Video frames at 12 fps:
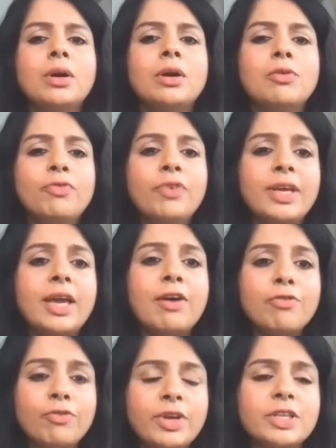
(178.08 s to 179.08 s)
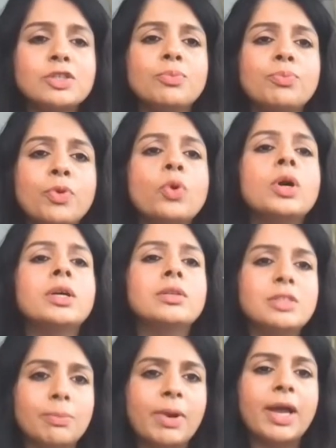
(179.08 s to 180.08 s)
have faced broken
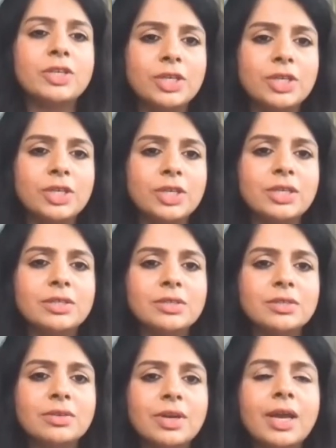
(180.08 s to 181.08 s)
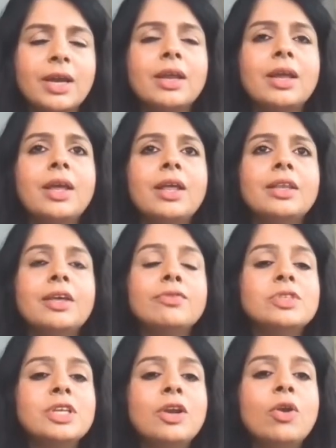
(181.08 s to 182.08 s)
supply chains, right? They've
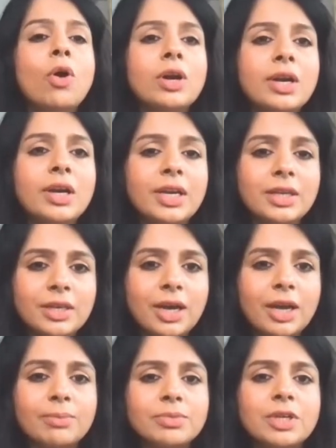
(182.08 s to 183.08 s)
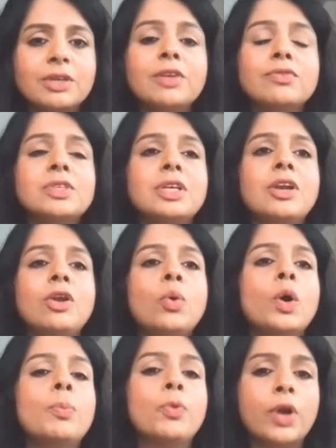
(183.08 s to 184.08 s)
seen longer lead times and they've seen lower